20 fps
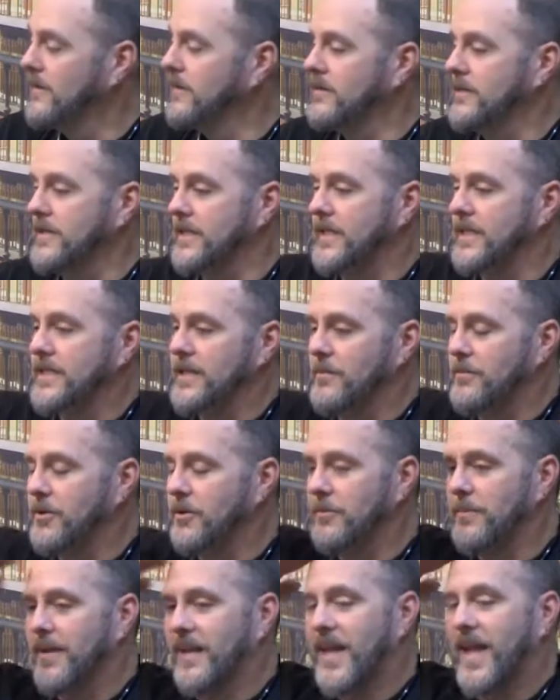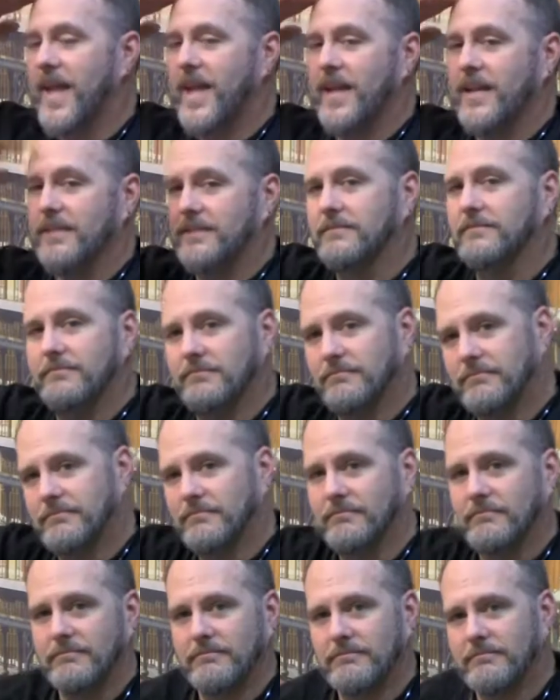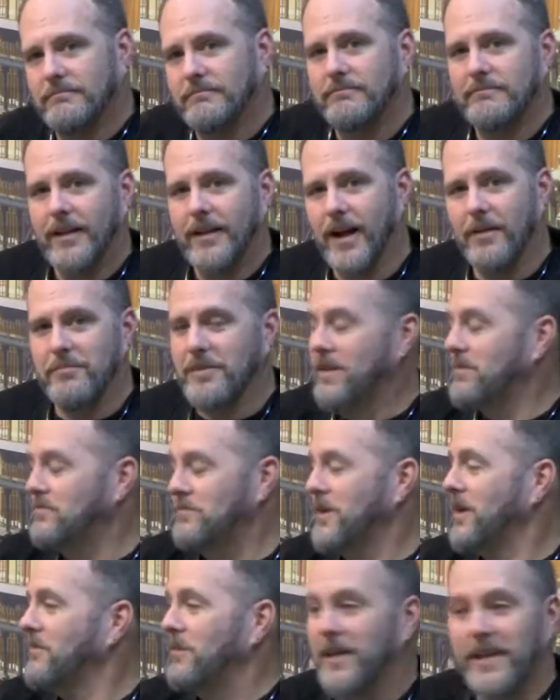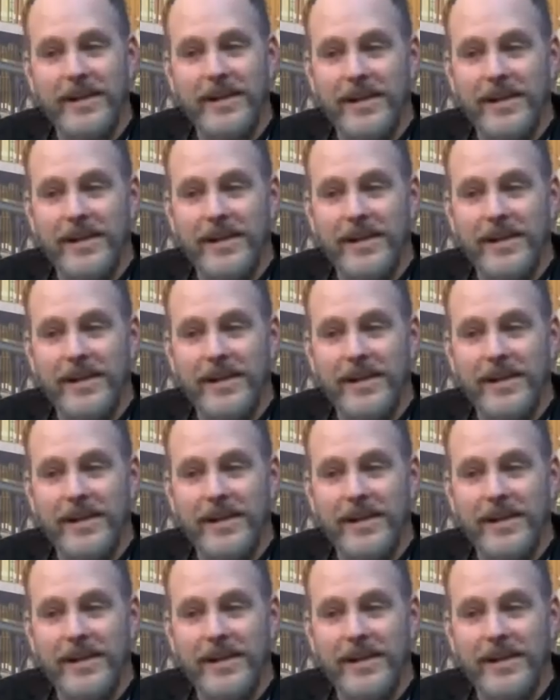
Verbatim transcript: D.W. McCann. Yeah, your uh, camera's I mean, right over there.